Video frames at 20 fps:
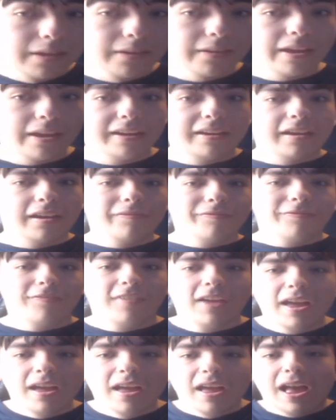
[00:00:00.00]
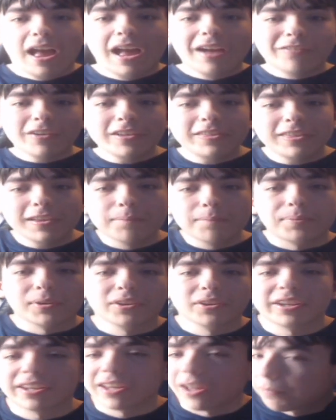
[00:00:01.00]
Like, if everything
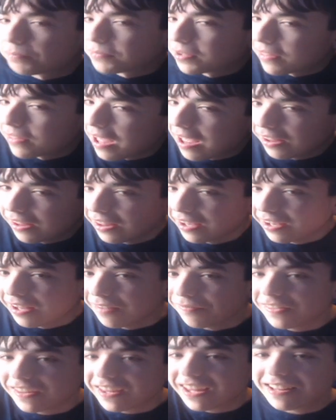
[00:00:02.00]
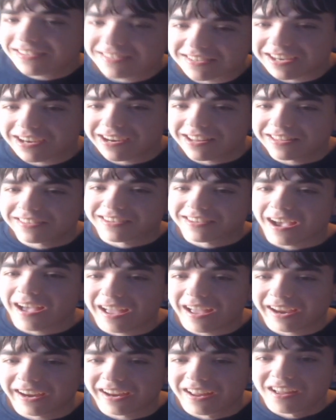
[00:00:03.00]
building up to that, like, if the kids didn't
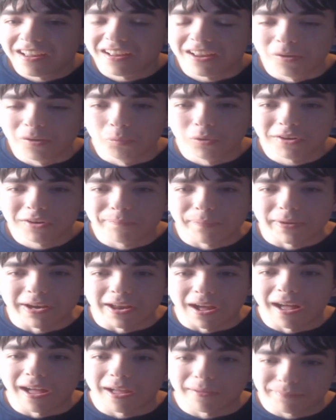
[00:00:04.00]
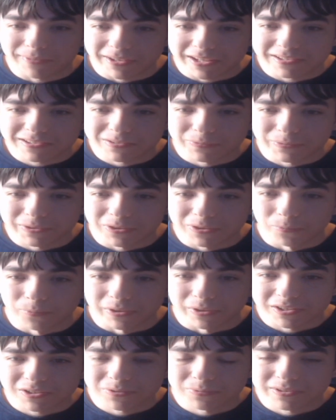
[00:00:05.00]
die, it would have been obvious what the
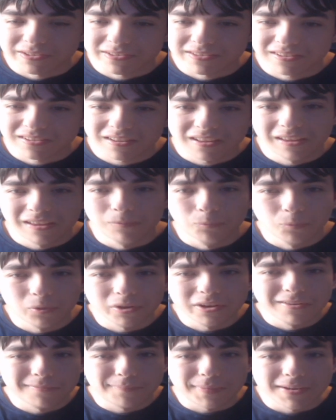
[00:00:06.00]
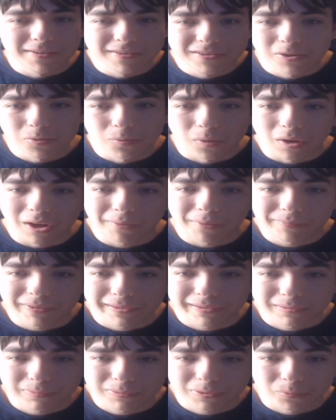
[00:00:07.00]
wish was. It wouldn't have been too
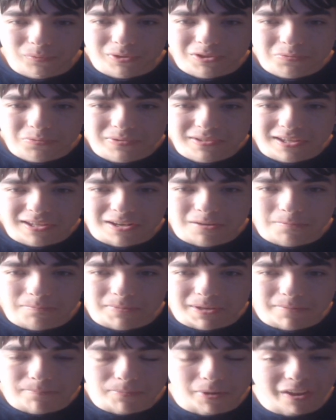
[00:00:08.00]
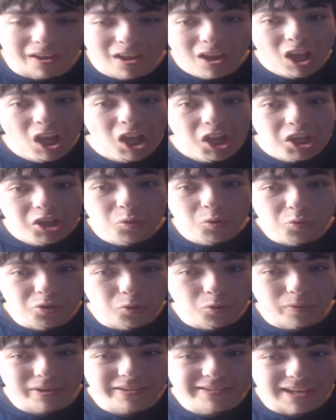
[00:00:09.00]
obvious what the wish was going to be, but you
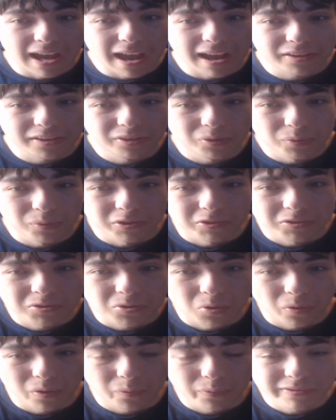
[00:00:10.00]
knew exactly where the story